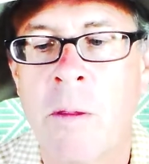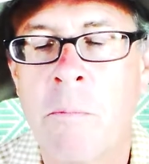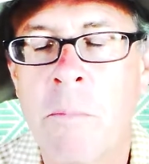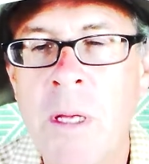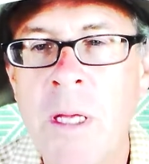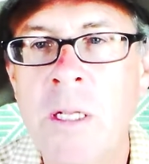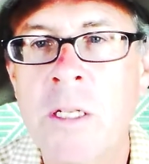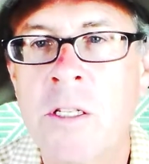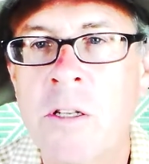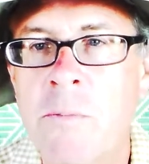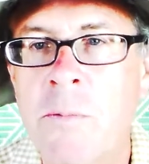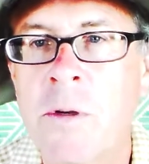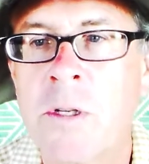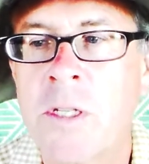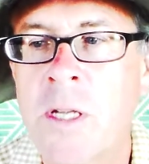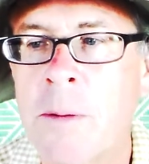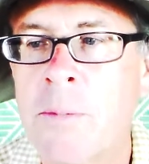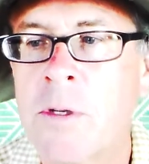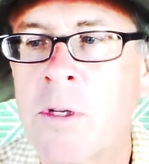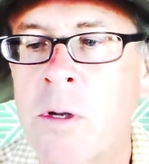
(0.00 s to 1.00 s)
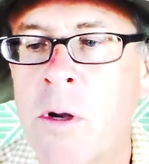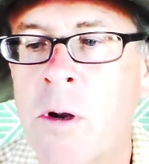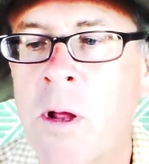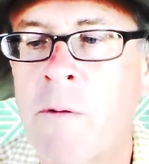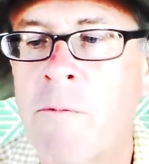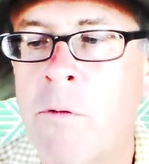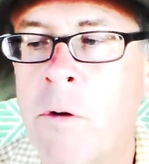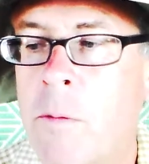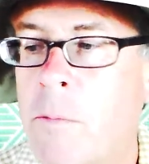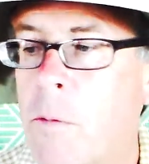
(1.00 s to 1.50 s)
The means of perception are
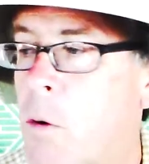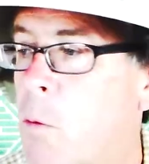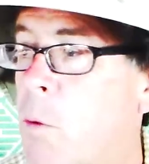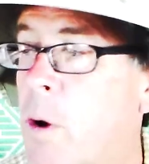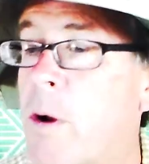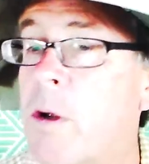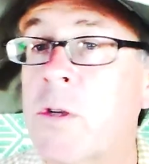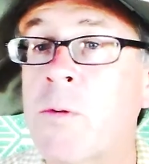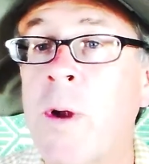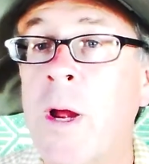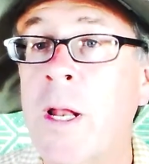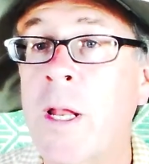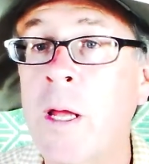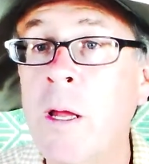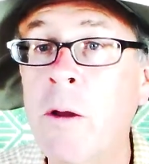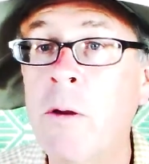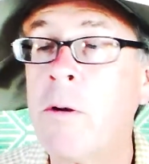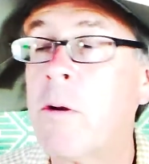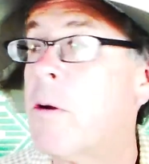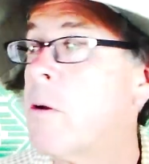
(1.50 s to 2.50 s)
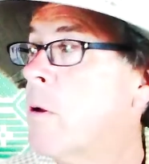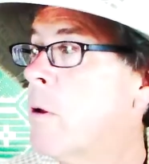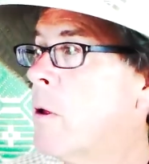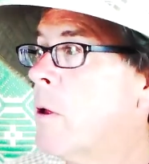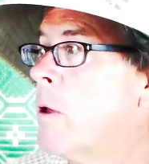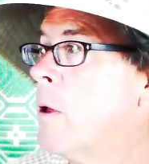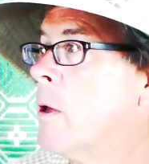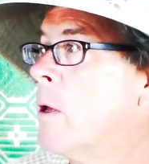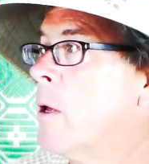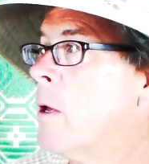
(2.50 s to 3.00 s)
not vulnerable. Whereas right here,
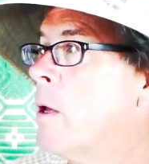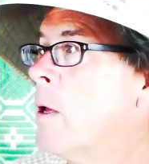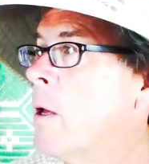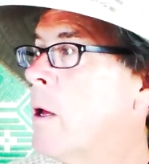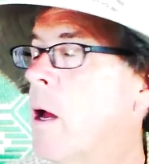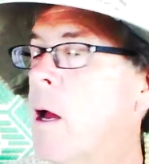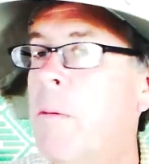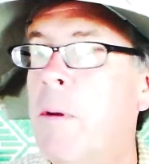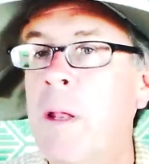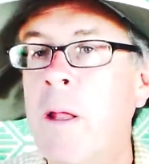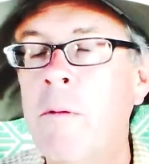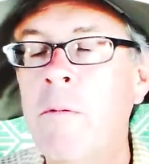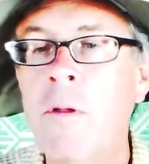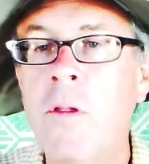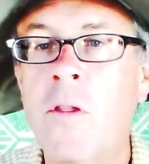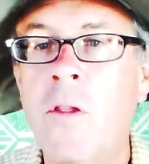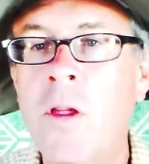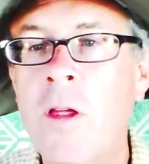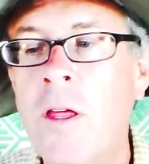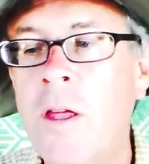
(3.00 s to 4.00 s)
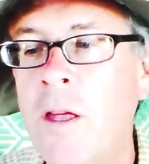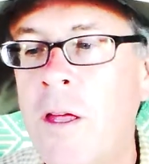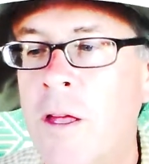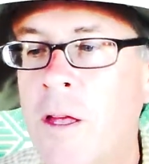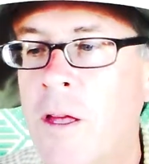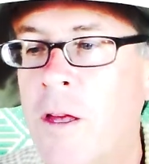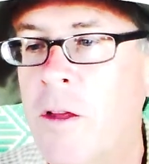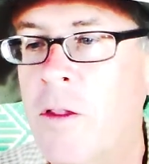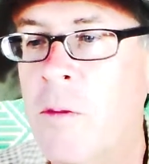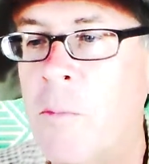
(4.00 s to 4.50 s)
I mean, everything
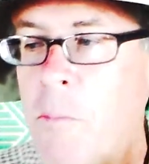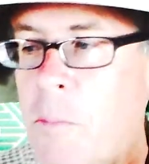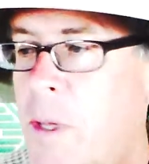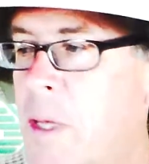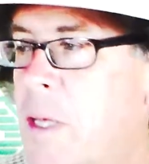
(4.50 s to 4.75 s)
the